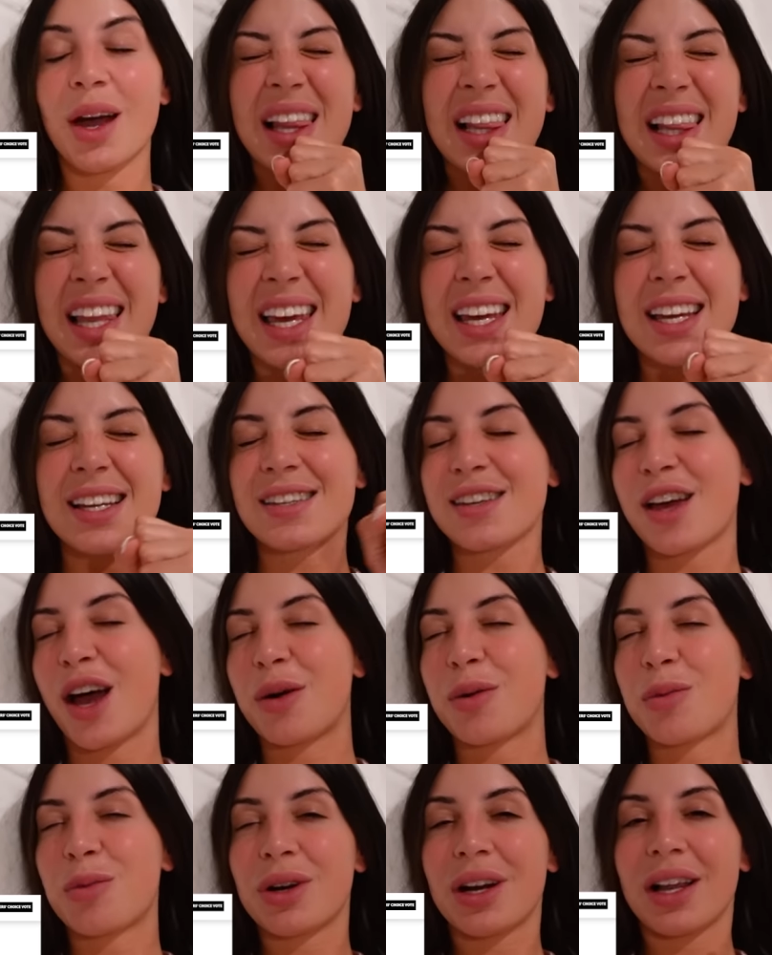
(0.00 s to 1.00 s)
please,
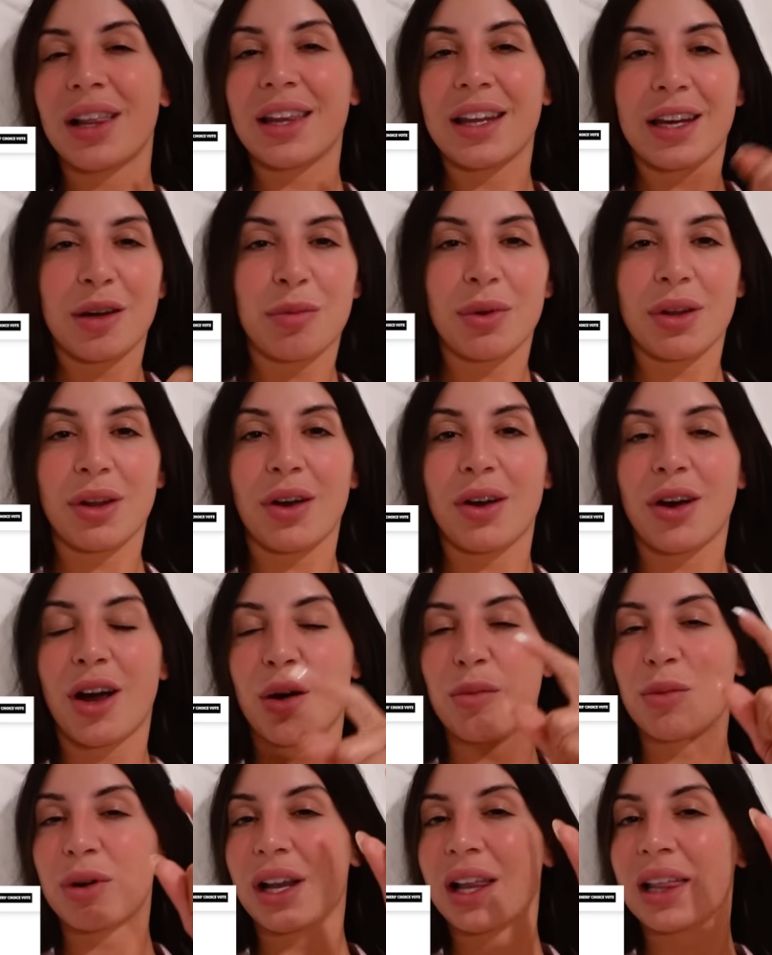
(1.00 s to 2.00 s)
I will put a link below.
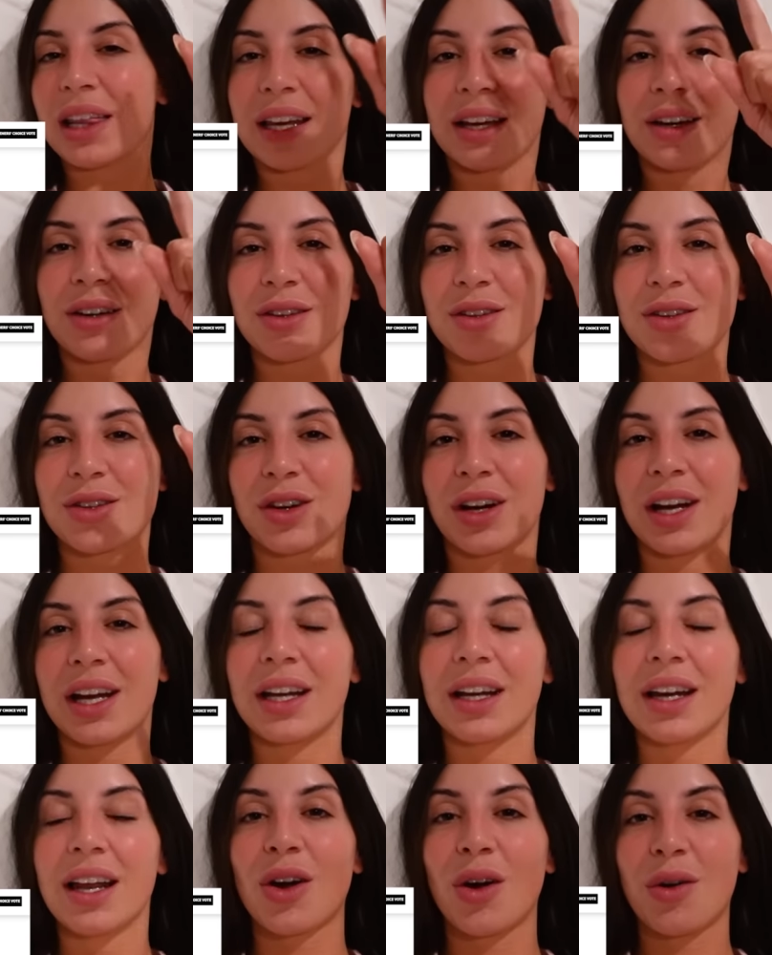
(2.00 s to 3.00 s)
I'll put a link on the
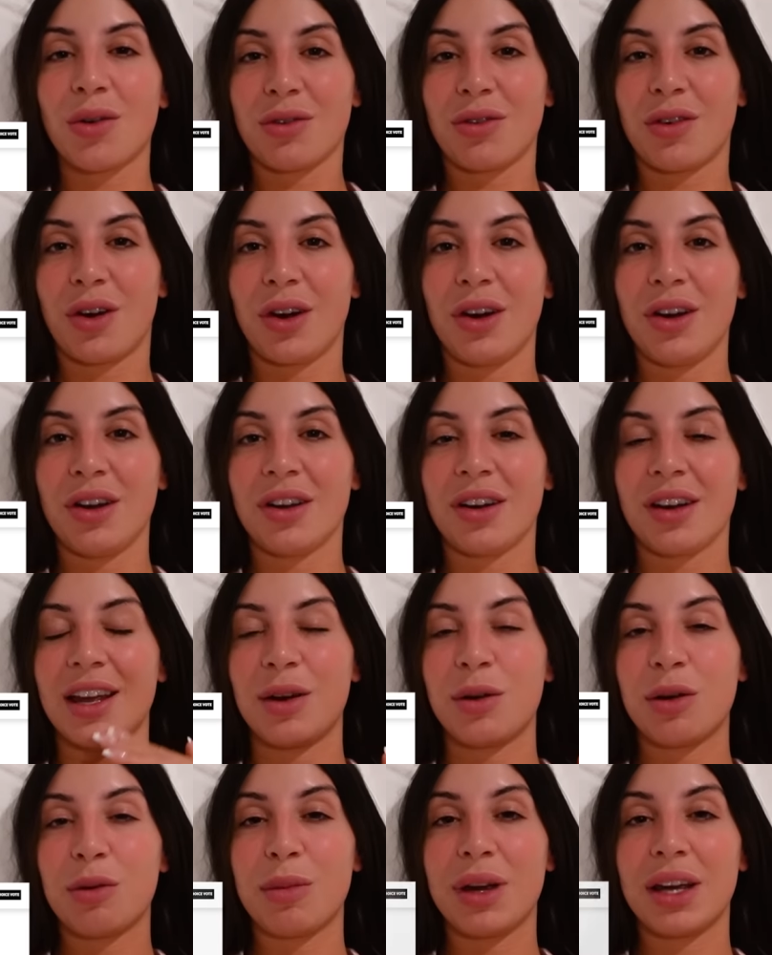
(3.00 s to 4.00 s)
screen. Go and vote.
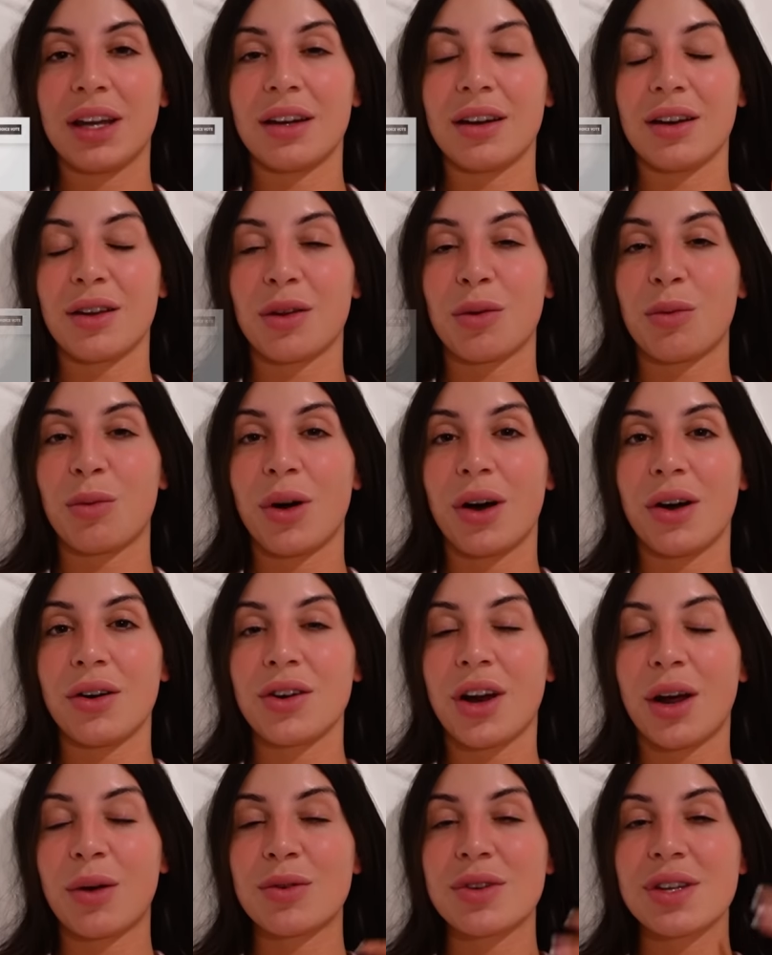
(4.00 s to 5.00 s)
It would mean the
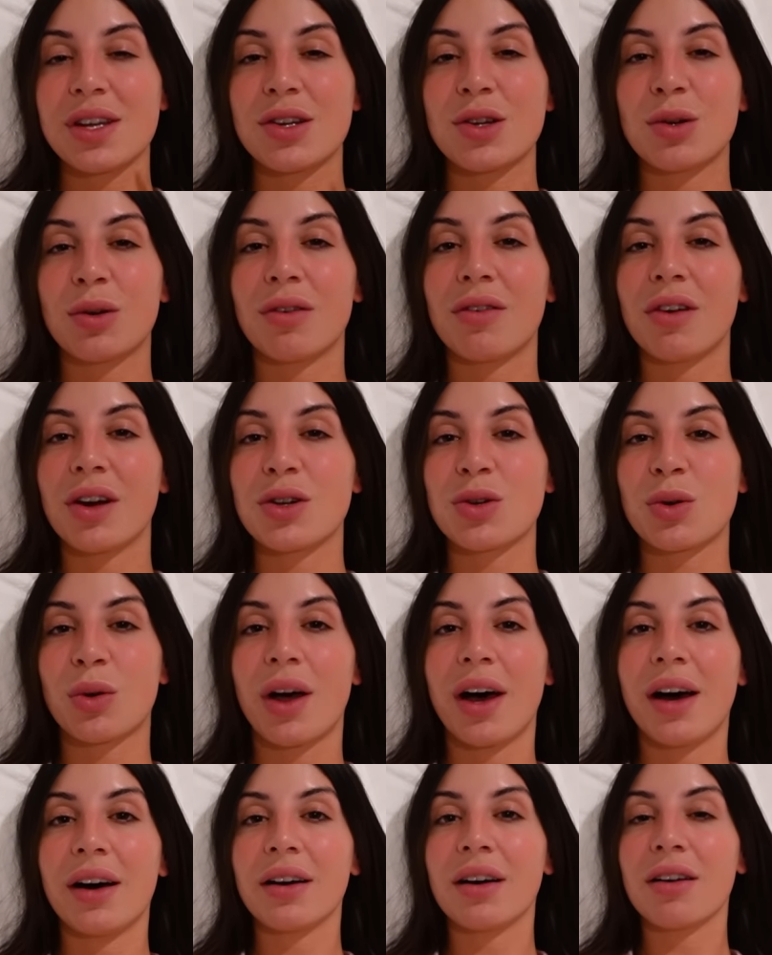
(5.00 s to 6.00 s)
world. I will send you a virtual
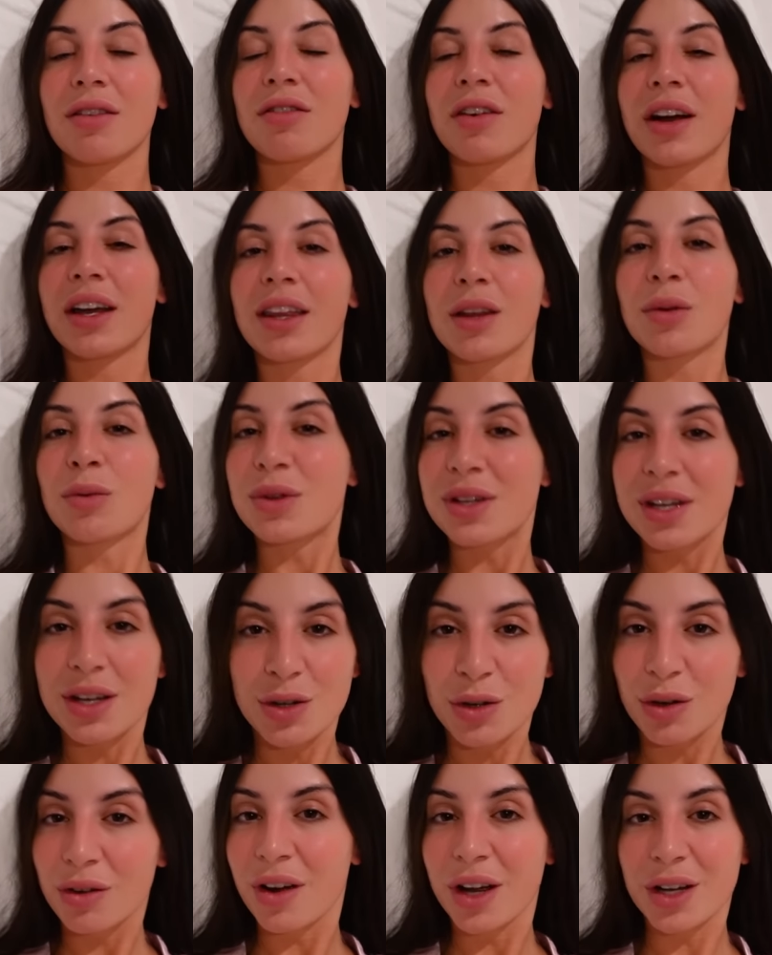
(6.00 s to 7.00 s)
hug. Franklin will
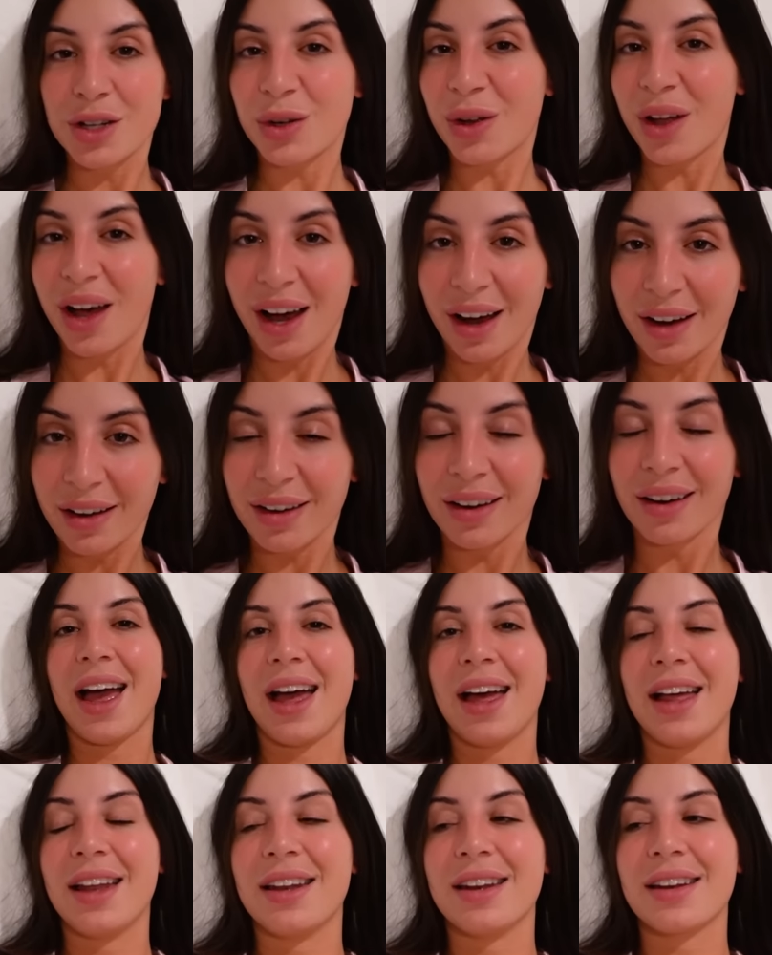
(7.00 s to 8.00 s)
send you a virtual hug.
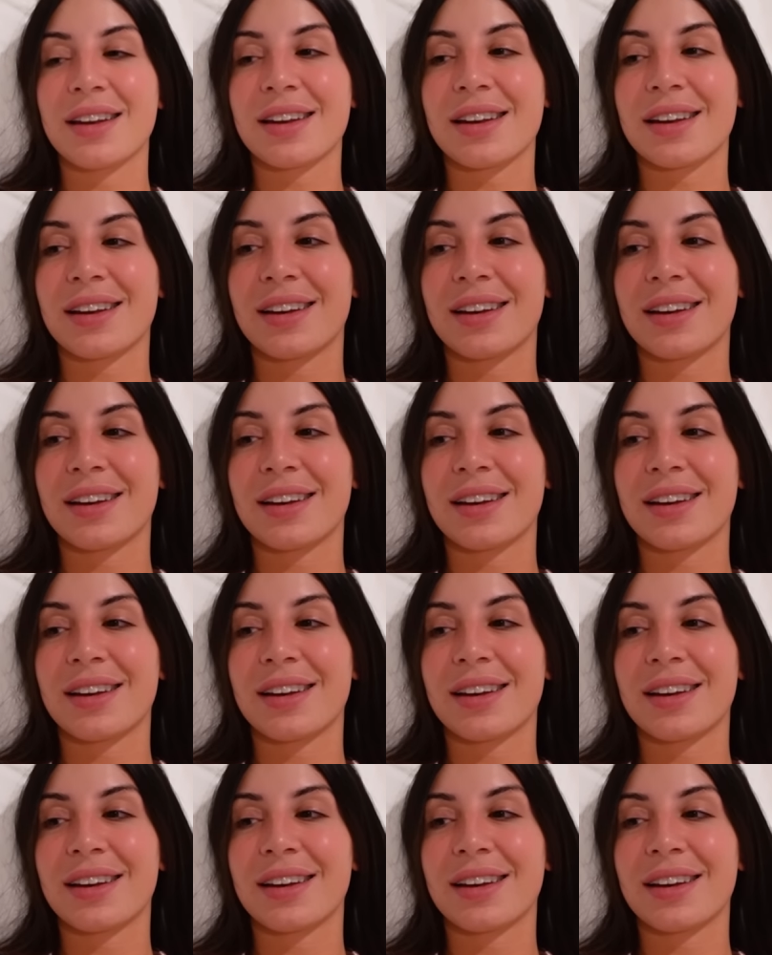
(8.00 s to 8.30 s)
And